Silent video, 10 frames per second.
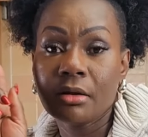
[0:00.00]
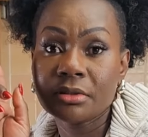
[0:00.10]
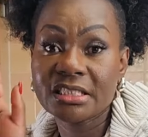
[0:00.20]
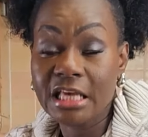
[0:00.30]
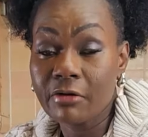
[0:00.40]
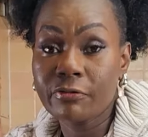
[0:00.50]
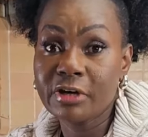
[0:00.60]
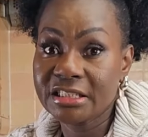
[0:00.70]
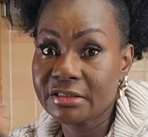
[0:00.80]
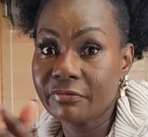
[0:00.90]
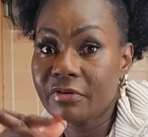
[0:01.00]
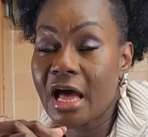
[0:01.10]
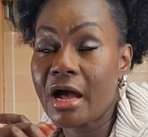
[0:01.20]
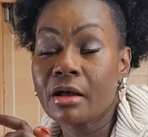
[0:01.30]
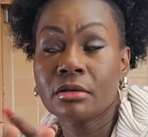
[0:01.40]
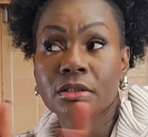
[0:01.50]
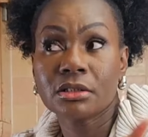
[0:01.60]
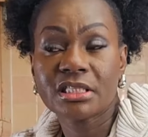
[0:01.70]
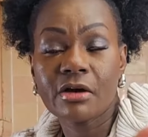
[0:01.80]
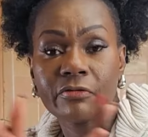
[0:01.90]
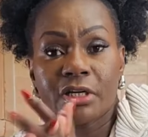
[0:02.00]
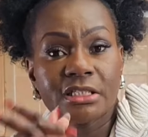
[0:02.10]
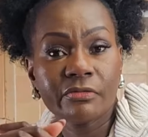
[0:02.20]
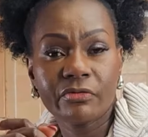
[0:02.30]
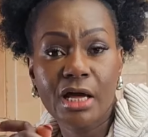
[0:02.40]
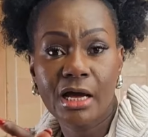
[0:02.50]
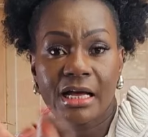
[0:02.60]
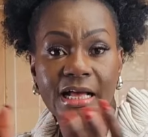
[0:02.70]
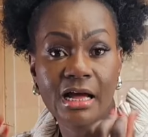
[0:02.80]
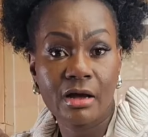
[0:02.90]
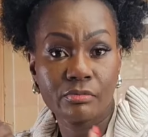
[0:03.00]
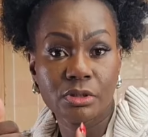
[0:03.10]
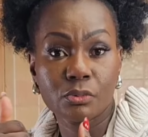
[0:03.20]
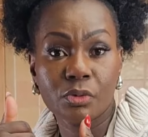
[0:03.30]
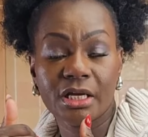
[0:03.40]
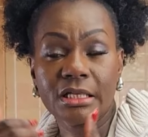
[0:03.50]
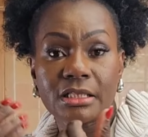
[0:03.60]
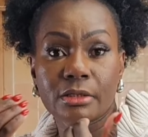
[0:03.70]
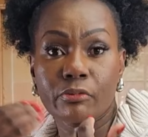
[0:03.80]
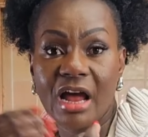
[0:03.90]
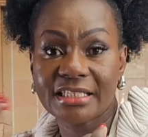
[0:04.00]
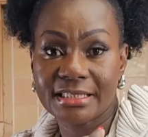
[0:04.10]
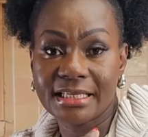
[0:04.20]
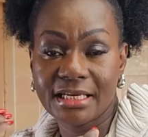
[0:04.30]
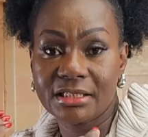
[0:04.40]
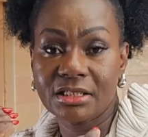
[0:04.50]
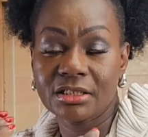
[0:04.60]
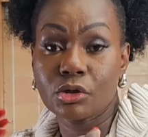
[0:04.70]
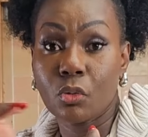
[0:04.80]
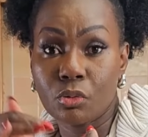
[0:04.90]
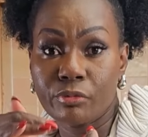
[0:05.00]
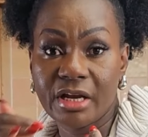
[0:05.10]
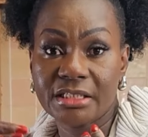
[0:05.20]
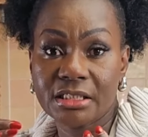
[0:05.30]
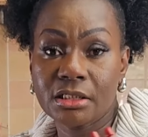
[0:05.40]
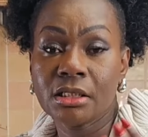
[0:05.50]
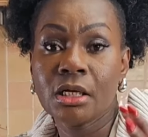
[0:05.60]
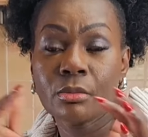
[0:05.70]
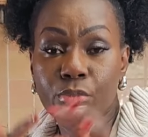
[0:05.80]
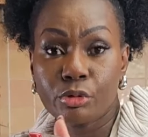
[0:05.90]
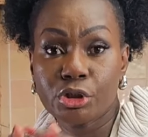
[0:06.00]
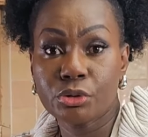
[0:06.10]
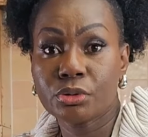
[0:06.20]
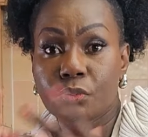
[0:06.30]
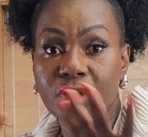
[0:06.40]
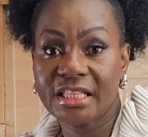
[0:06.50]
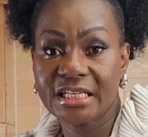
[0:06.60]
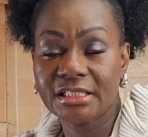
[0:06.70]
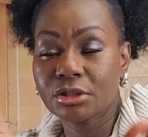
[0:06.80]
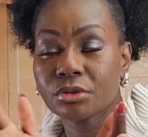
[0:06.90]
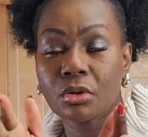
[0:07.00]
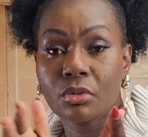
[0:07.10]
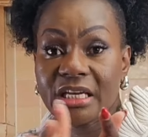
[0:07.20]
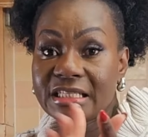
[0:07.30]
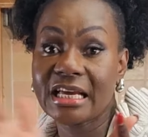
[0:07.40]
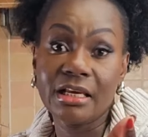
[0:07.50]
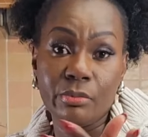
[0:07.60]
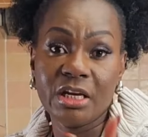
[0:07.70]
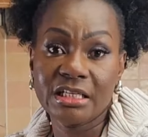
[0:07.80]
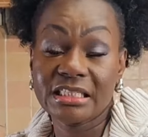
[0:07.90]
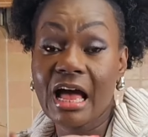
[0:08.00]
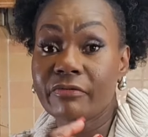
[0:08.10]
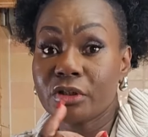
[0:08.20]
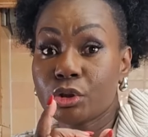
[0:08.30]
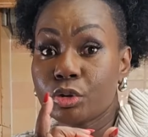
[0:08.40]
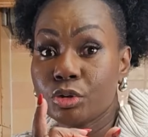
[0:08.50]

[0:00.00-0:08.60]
self-raising flour. Self-raising flour comes with rising agent already produced with it, so it eliminates having to